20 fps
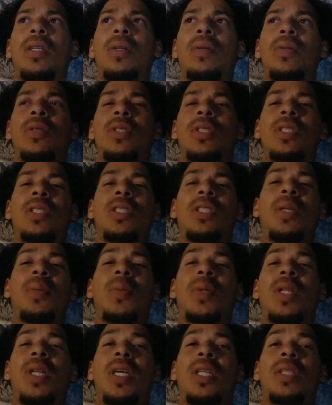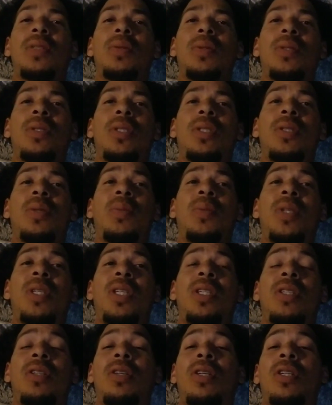was in the same class with them,
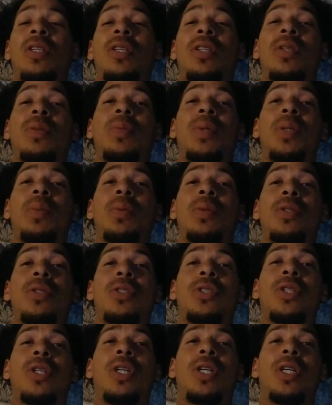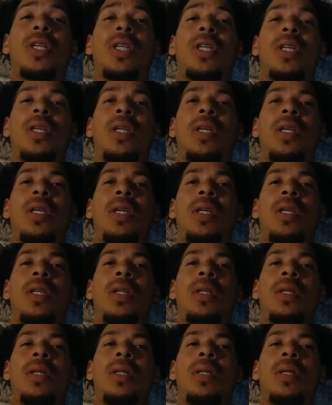and they're on other people's truck, and